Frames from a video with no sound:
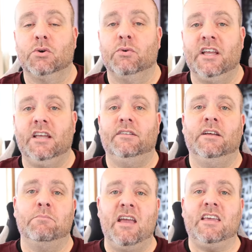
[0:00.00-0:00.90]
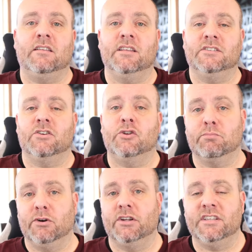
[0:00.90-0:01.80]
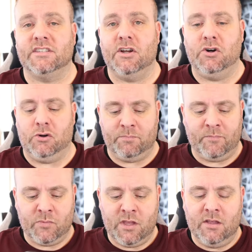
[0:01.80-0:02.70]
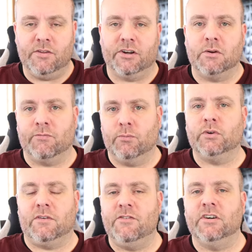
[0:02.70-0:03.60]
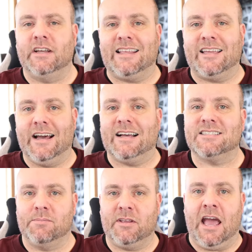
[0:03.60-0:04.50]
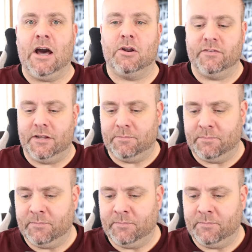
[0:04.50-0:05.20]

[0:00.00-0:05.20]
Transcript: So when they get done making this and they're burning this at home, they're going to really feel like they got something out of it.